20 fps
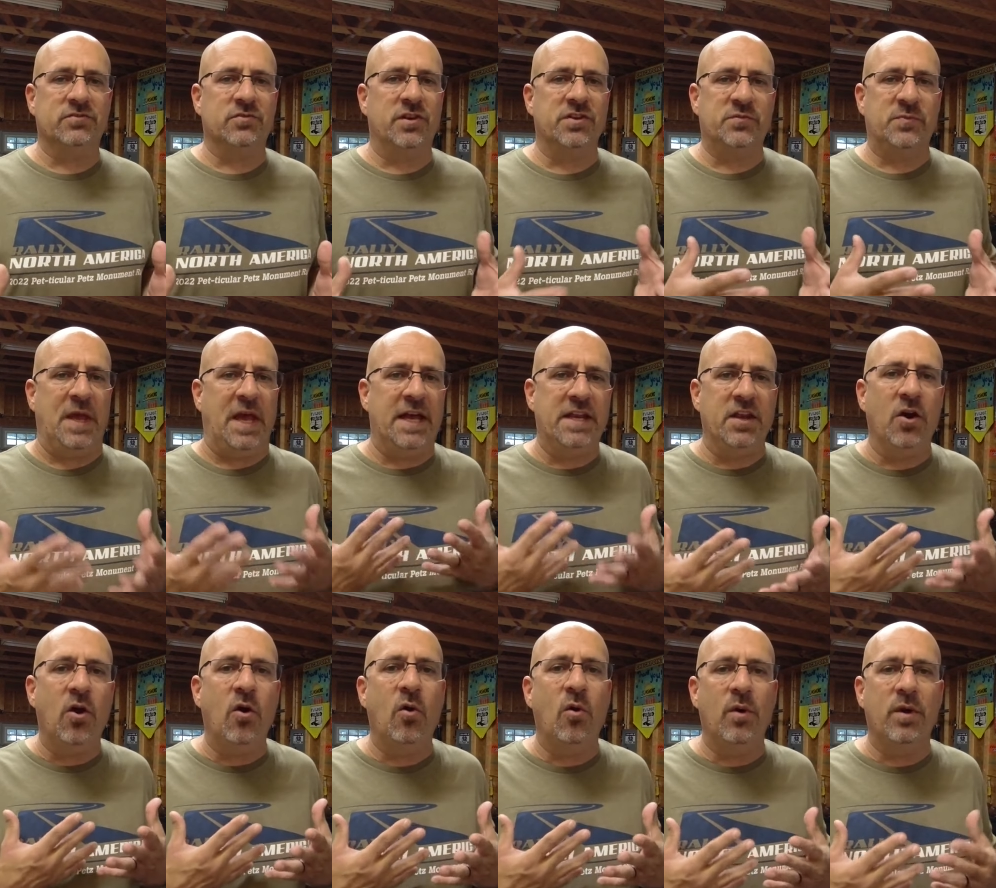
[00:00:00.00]
Trust me, I
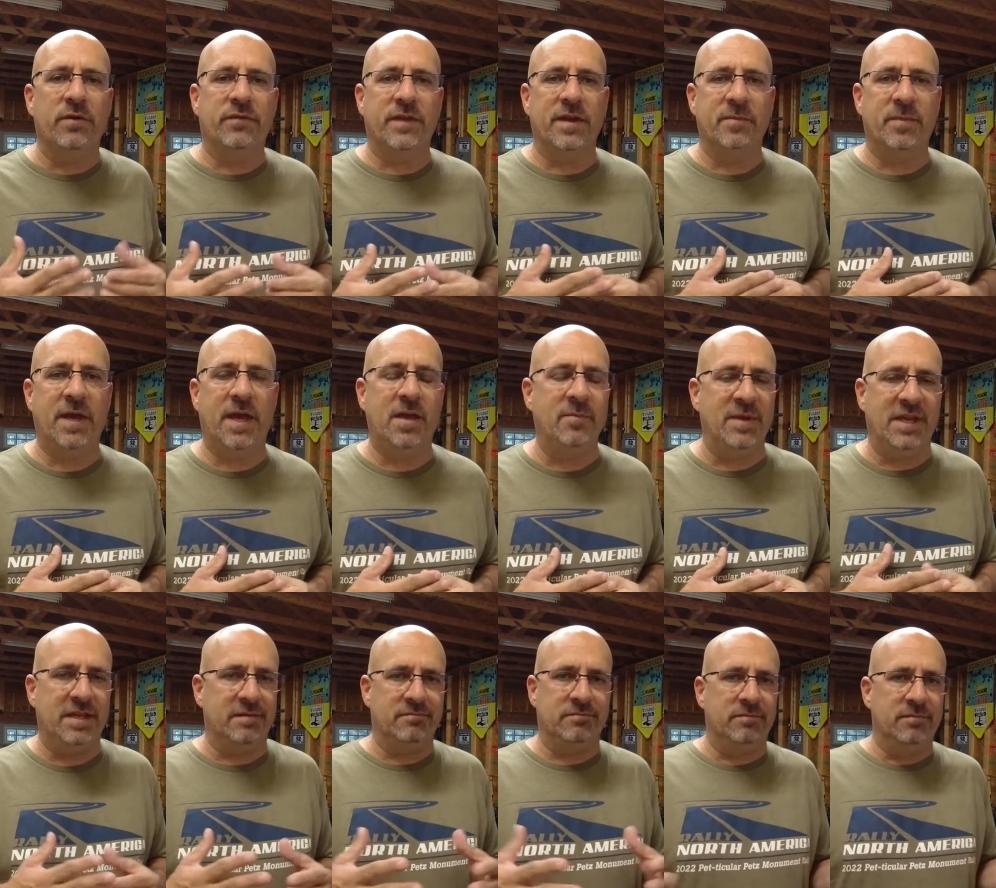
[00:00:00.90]
know if they pay
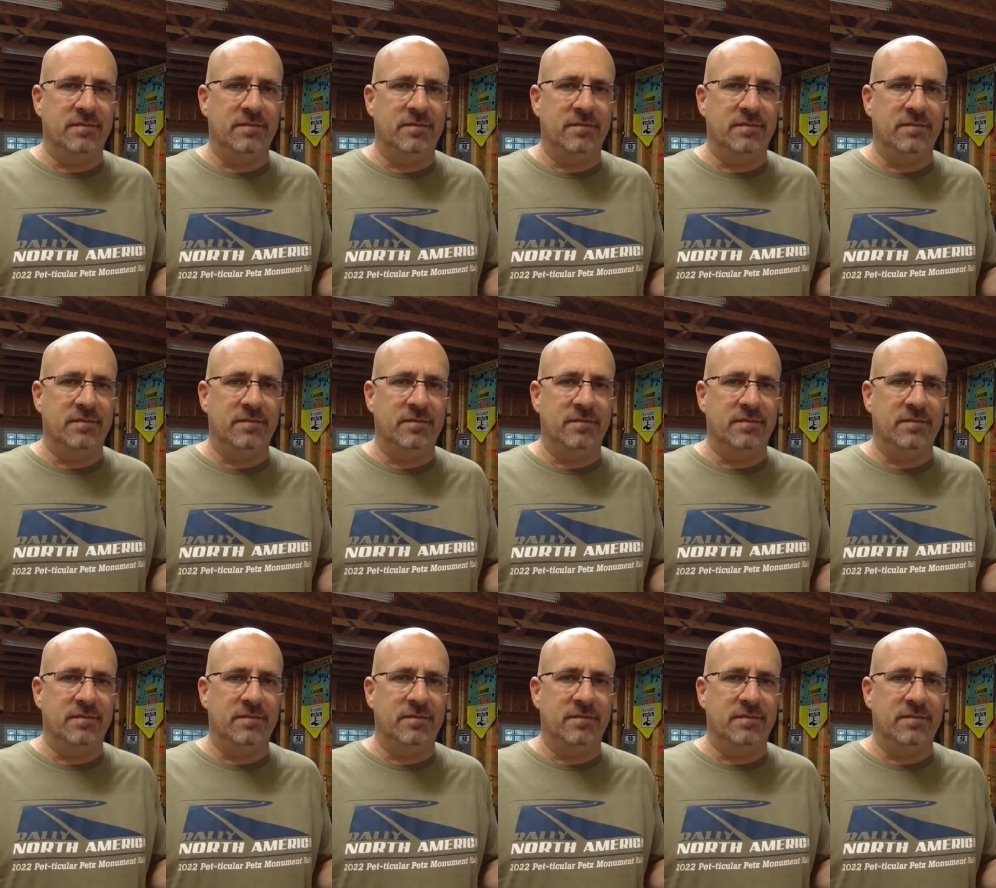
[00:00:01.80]
me, and